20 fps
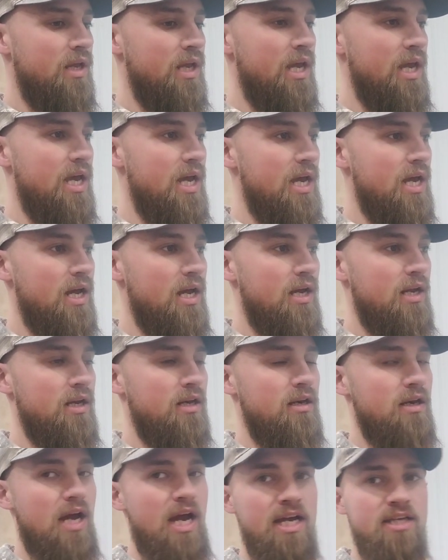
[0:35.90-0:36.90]

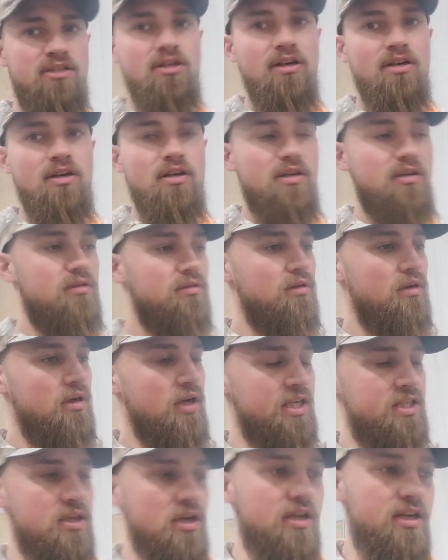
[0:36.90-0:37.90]
and I took
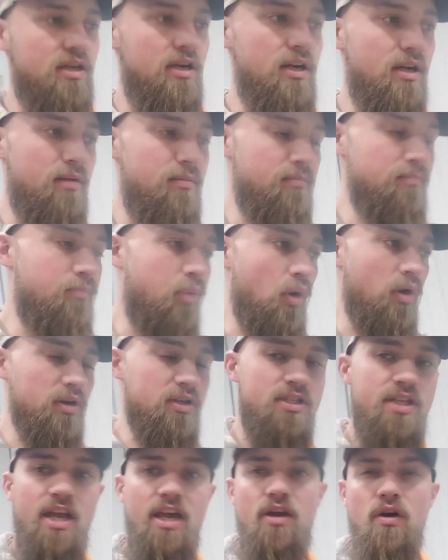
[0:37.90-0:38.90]
a
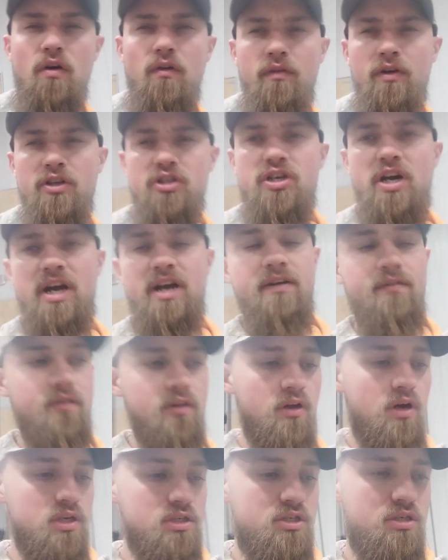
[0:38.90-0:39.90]
pork steak over and
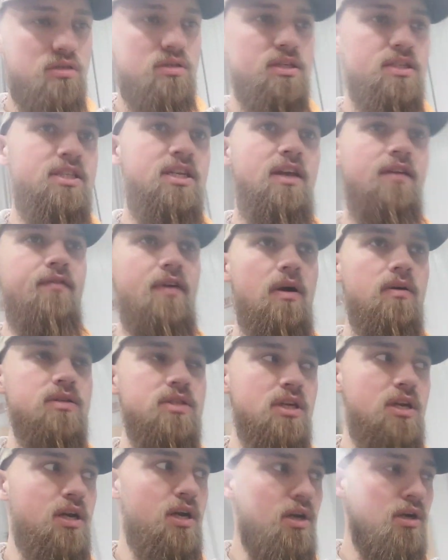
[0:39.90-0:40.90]
tried it for lunch just to see
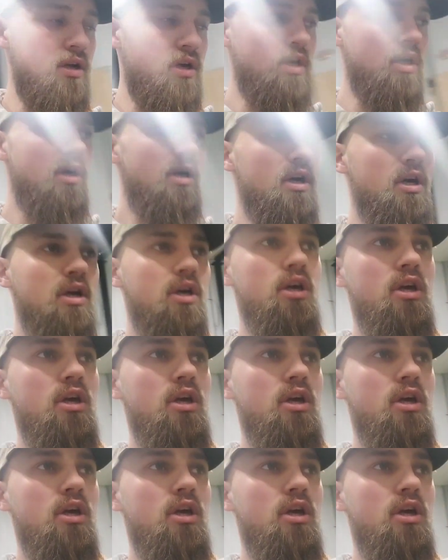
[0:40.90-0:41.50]
if I was gonna